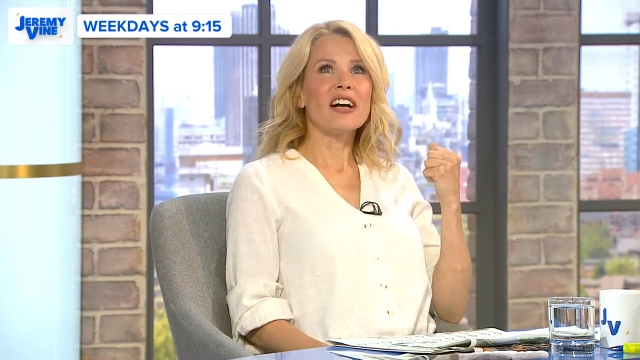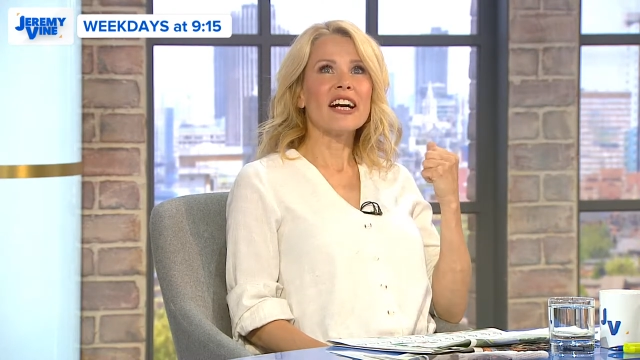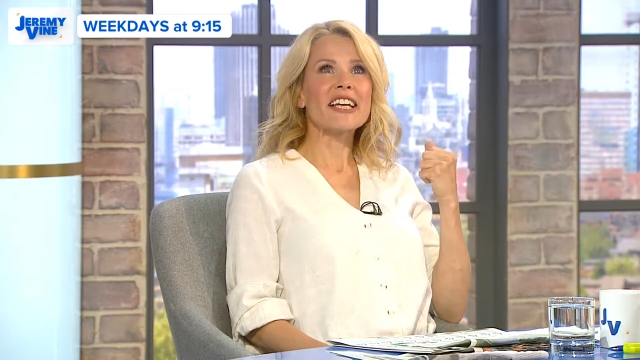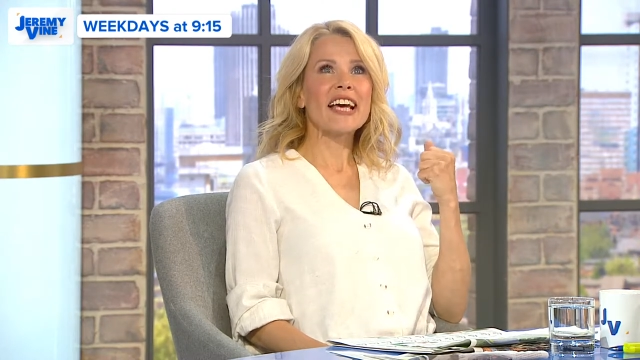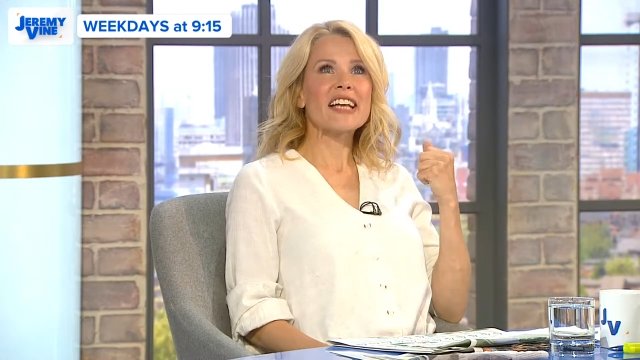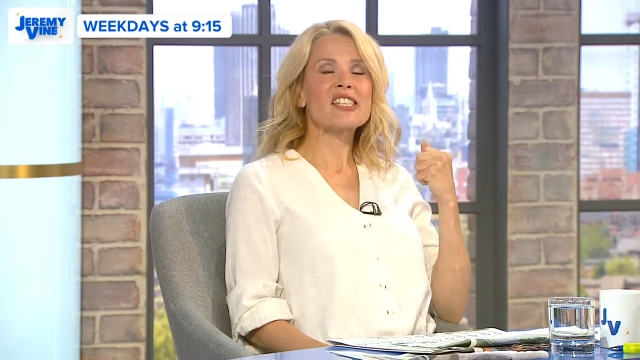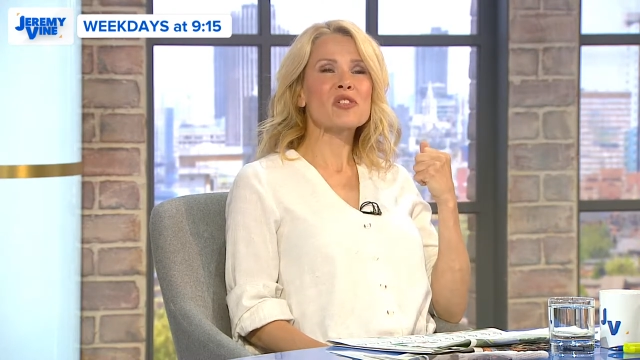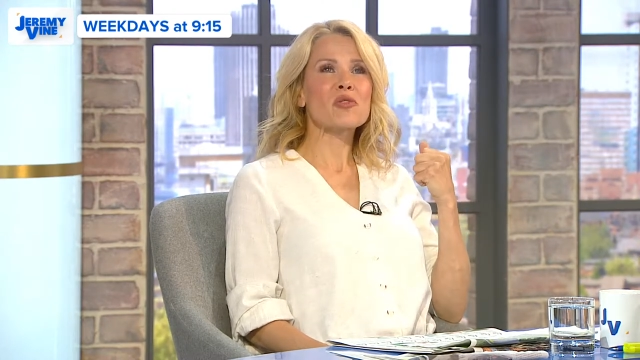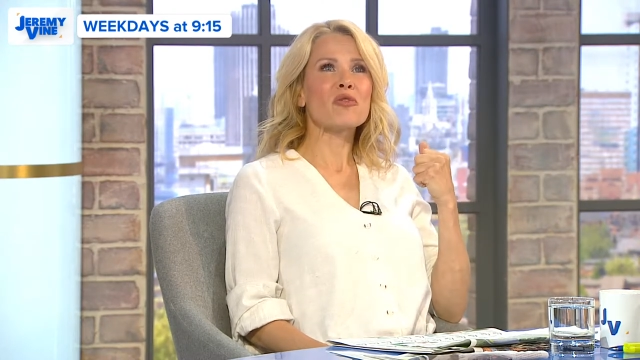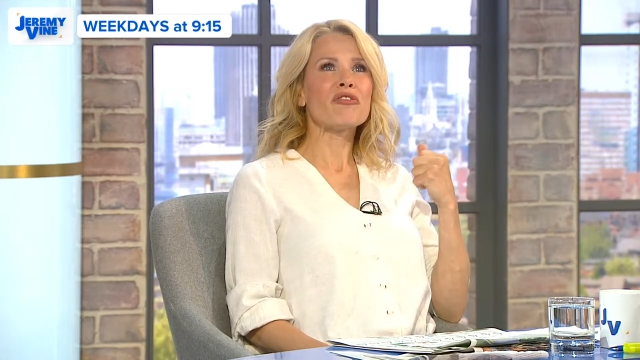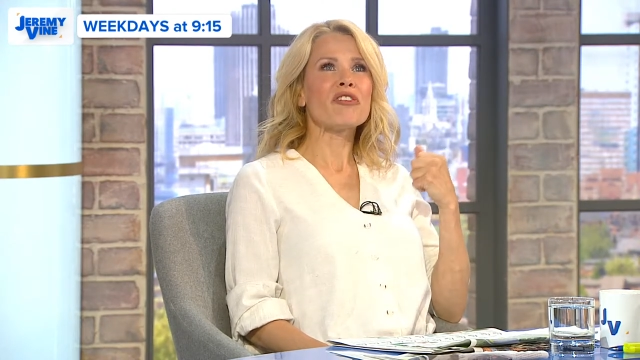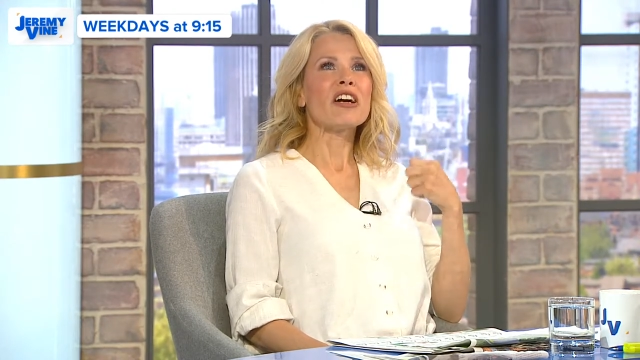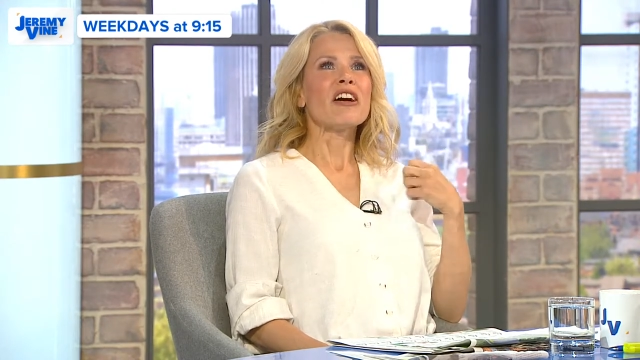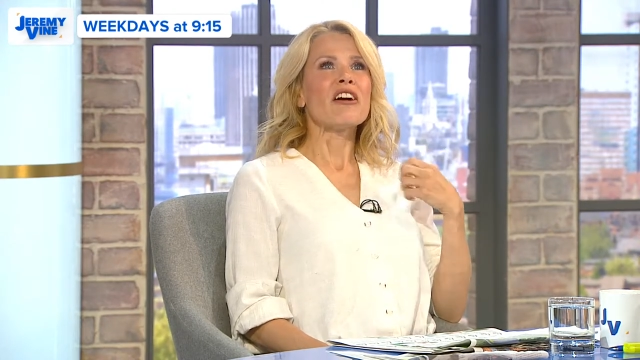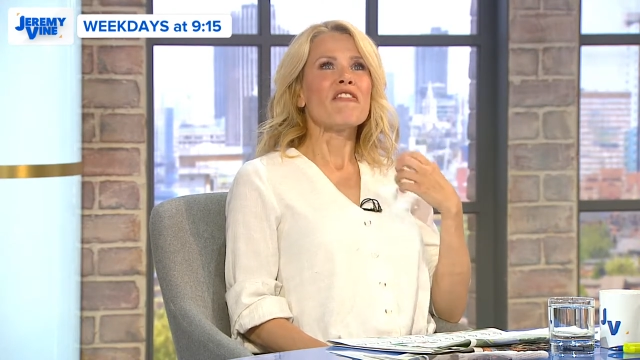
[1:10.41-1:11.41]
I guess,
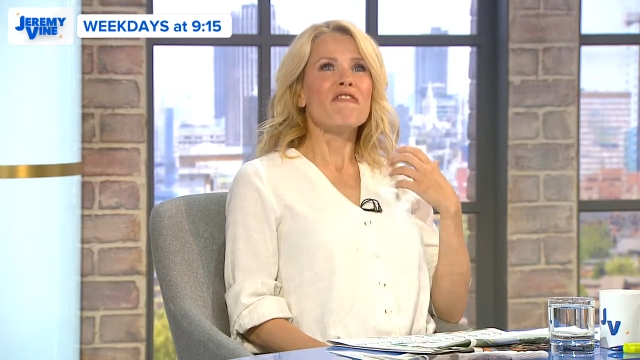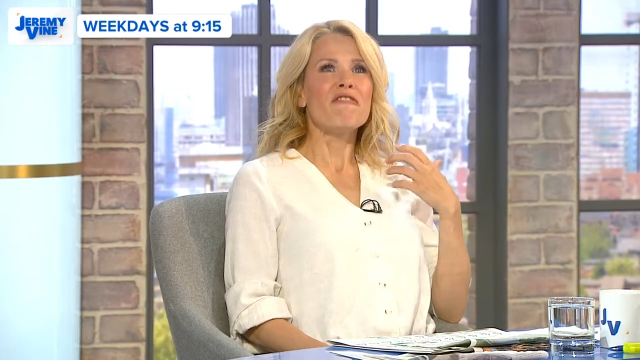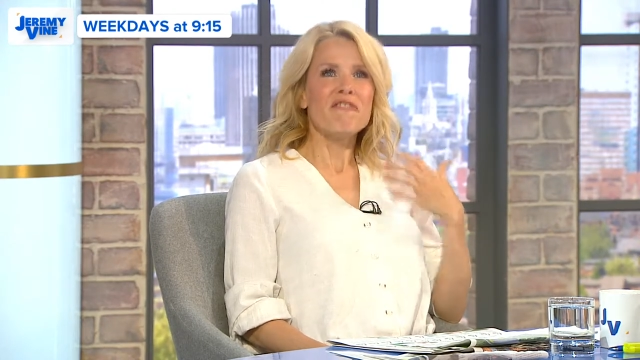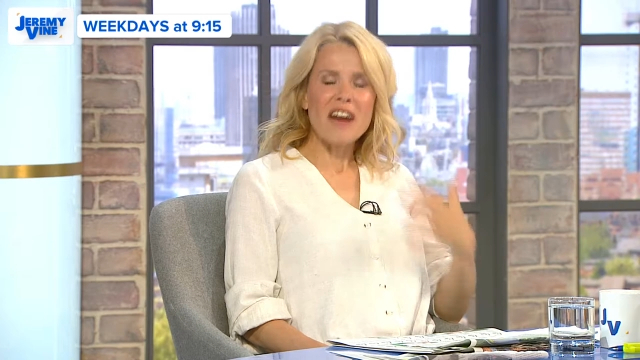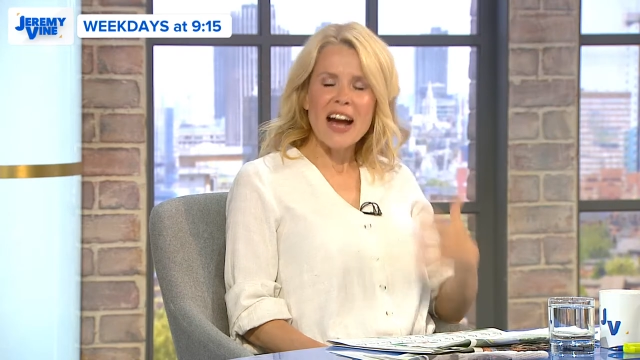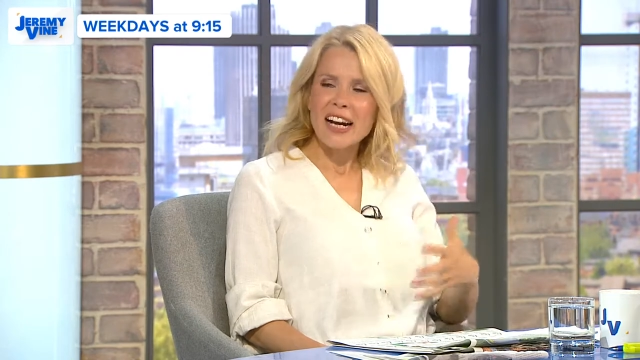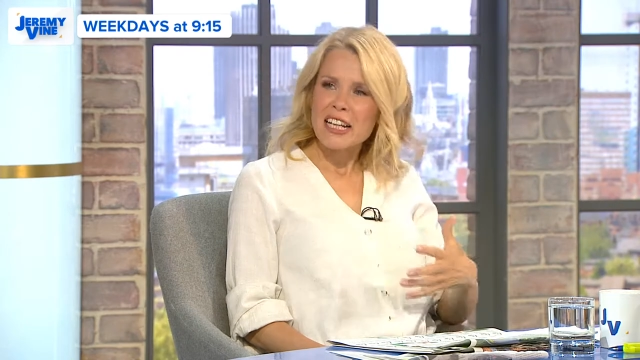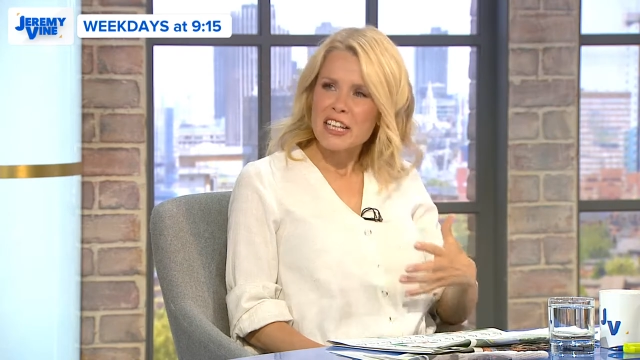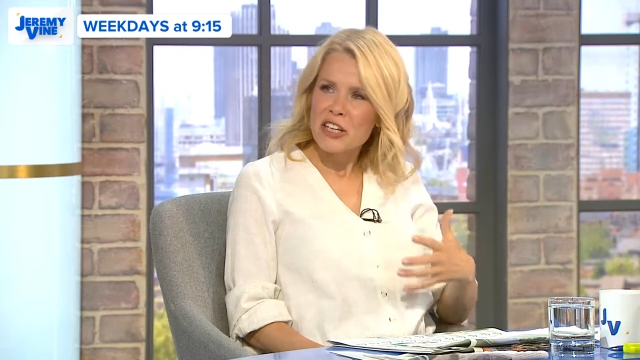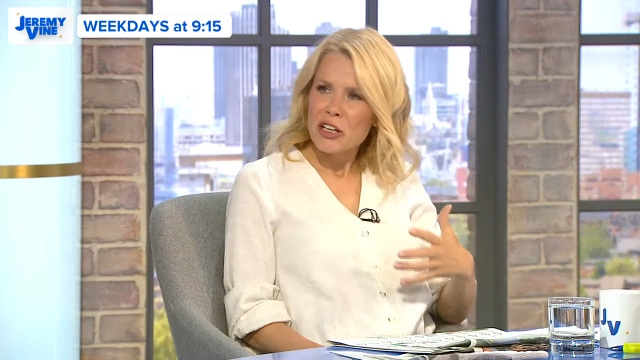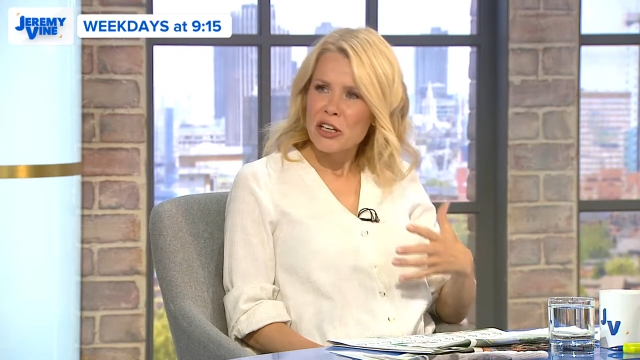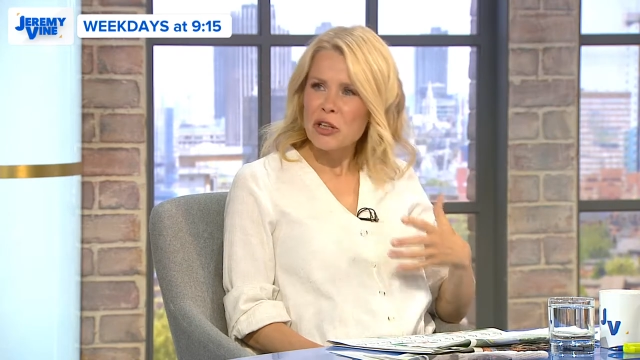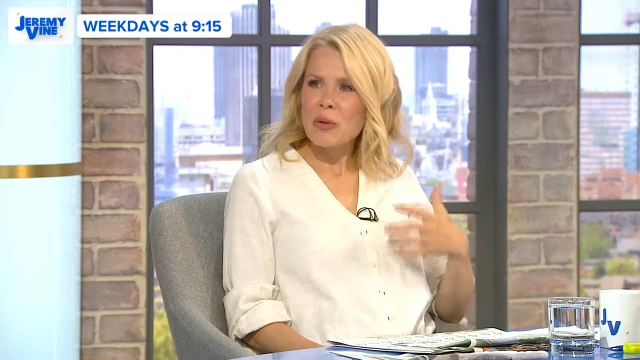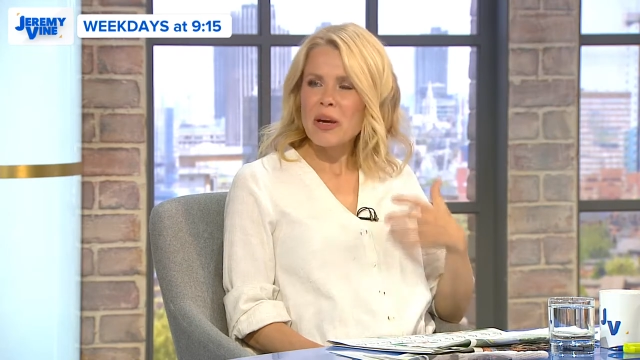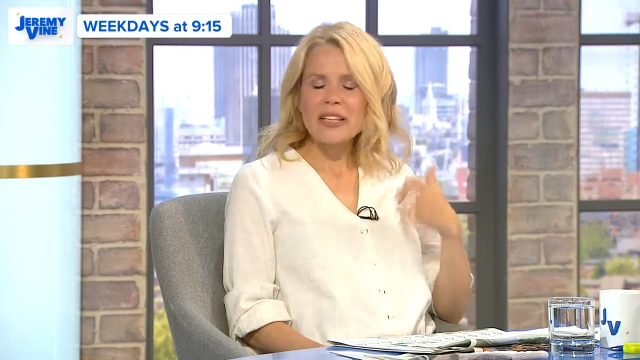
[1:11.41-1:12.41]
sort of
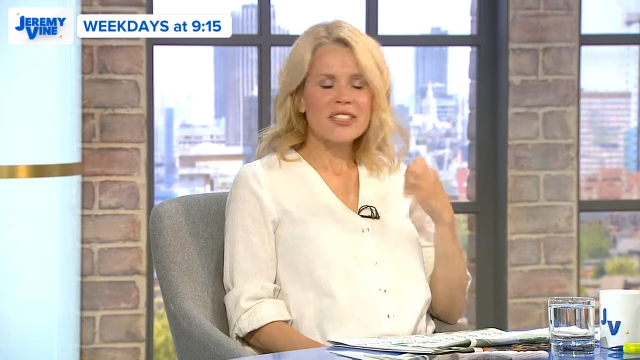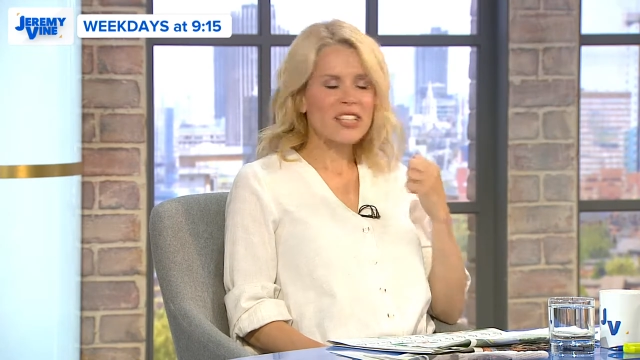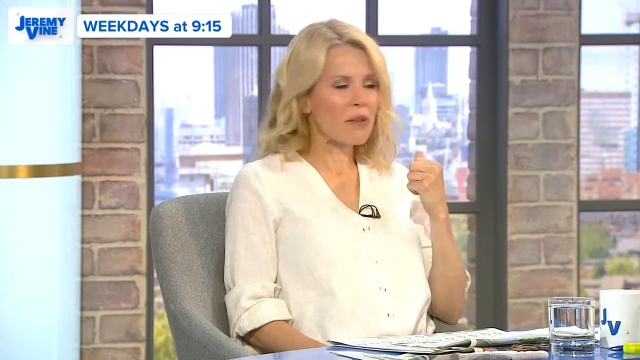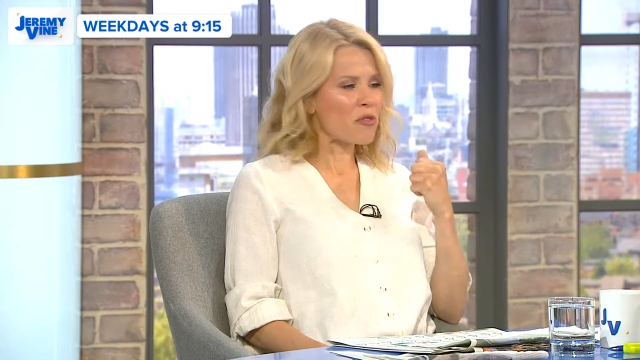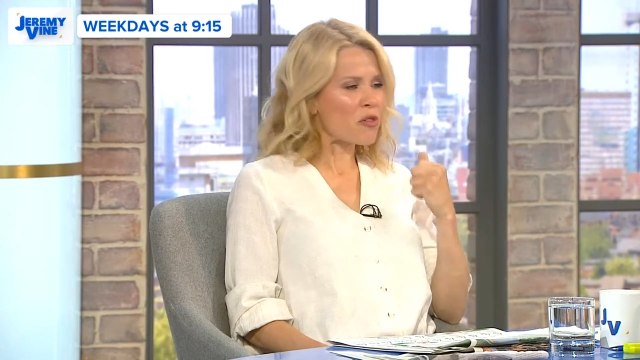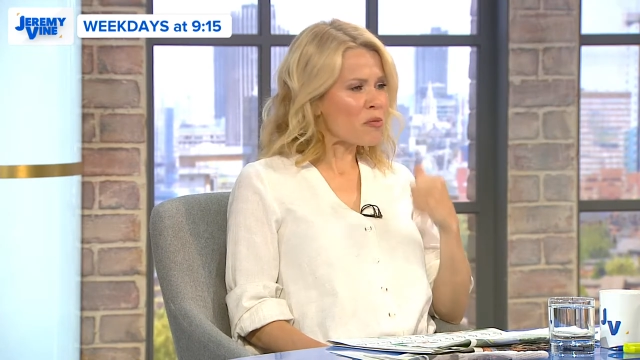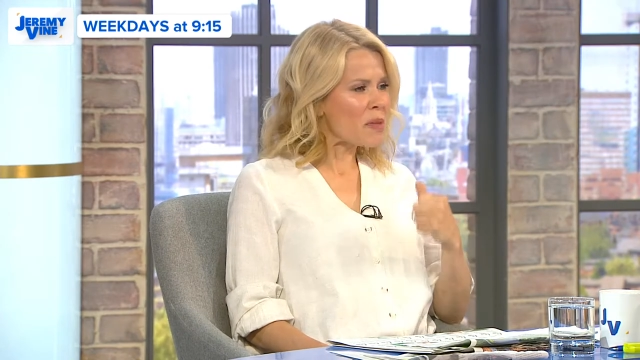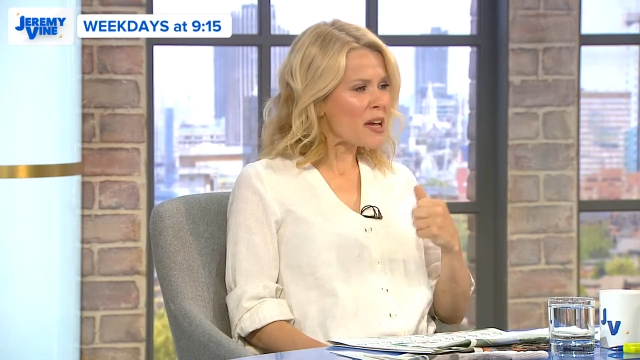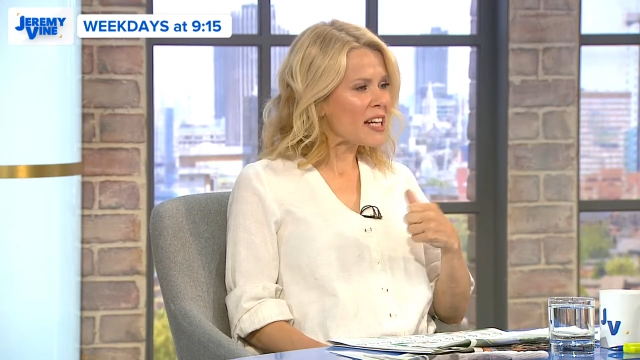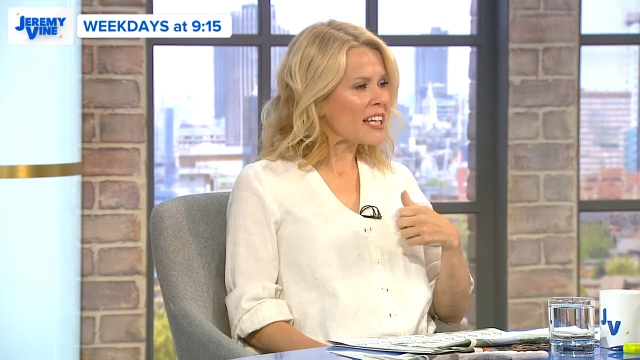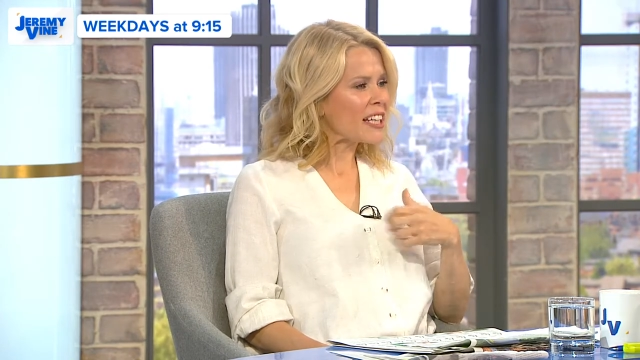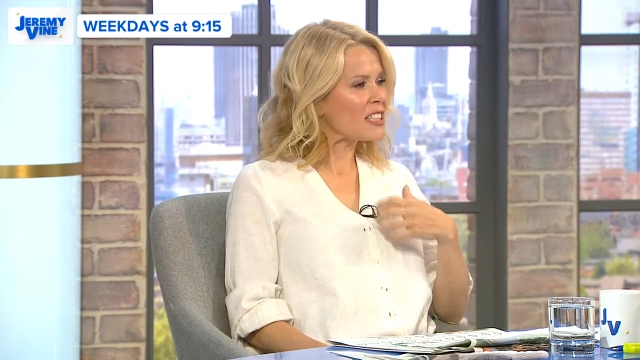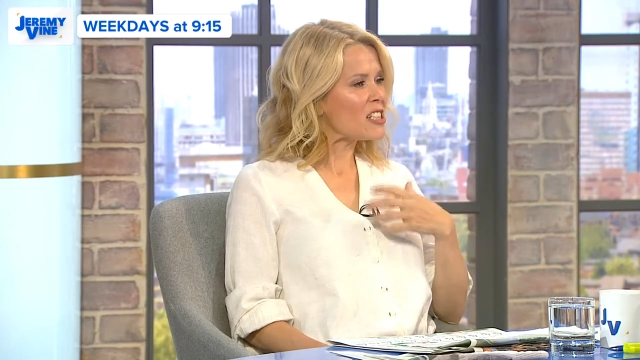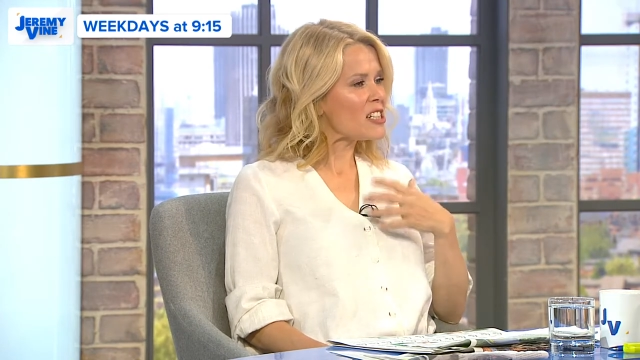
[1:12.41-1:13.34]
value and depth of meaning,